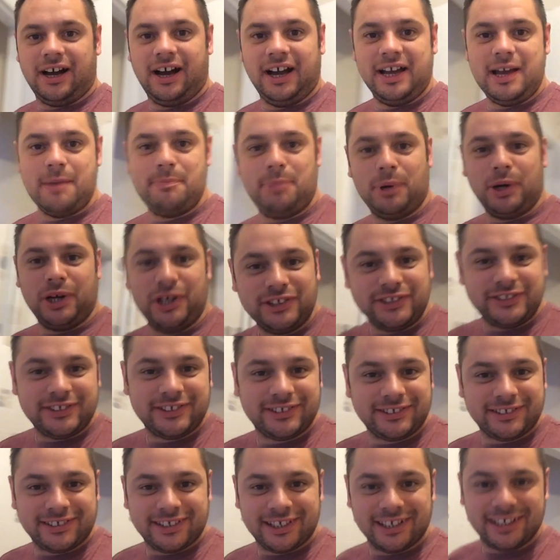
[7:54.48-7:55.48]
Hiya,
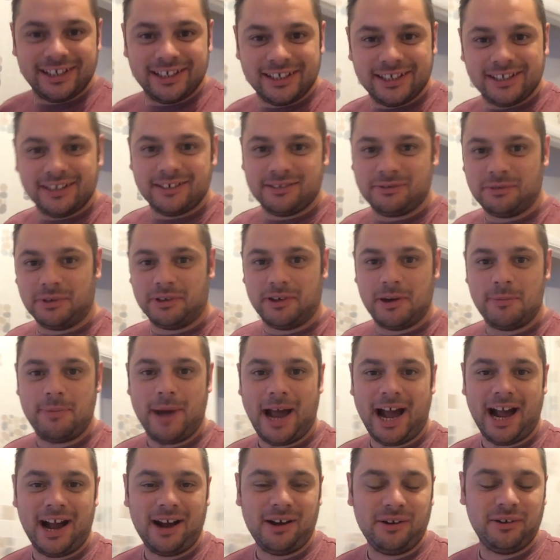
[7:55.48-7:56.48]
Buzz. We're
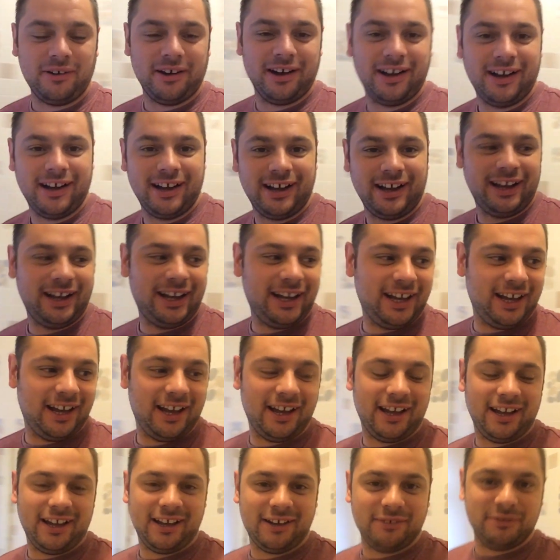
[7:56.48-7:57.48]
about.
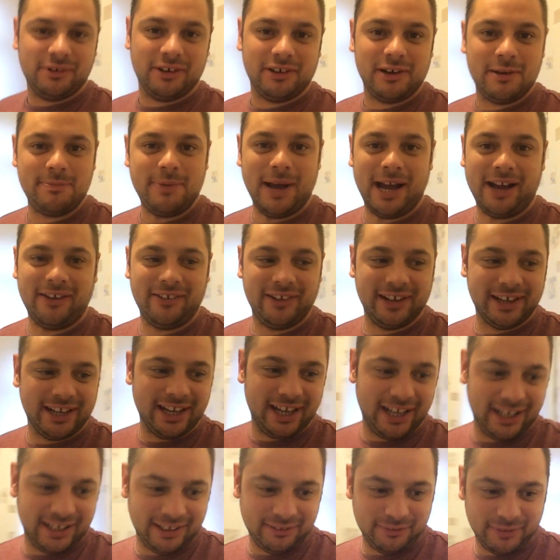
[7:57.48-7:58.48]
Hiya. We're about
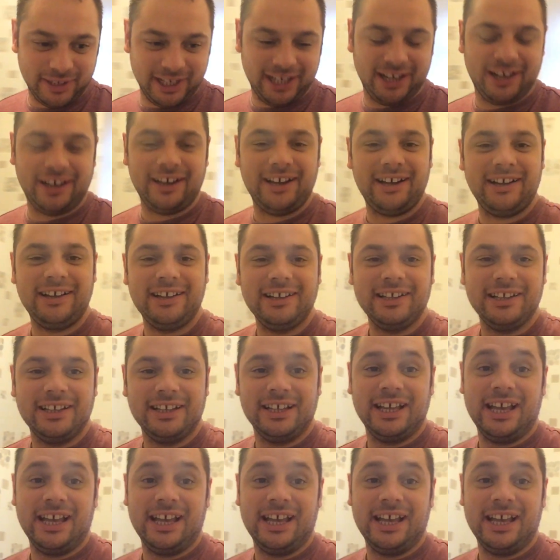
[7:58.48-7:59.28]
again. We are.